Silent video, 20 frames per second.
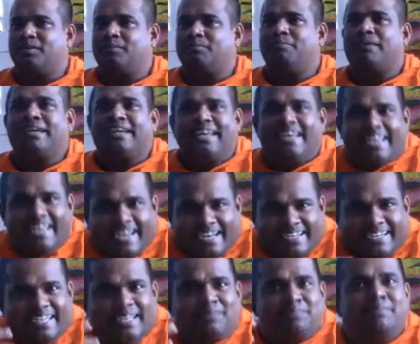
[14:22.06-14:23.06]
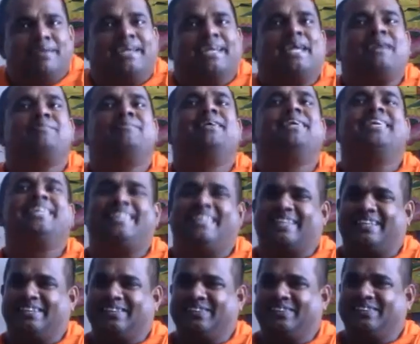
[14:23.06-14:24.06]
But later it became
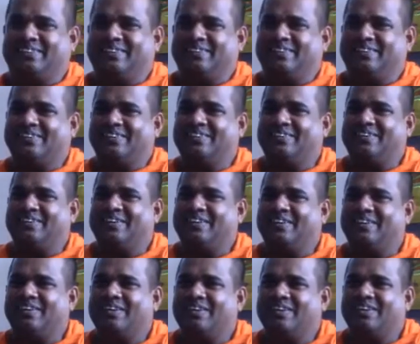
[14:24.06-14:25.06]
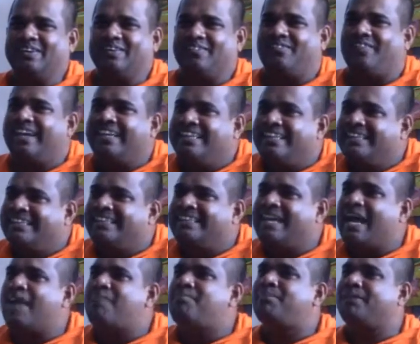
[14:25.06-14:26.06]
dirty. Why did
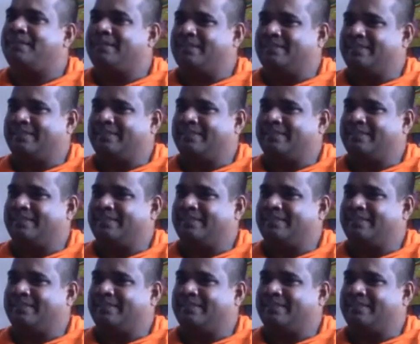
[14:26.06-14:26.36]
it happen?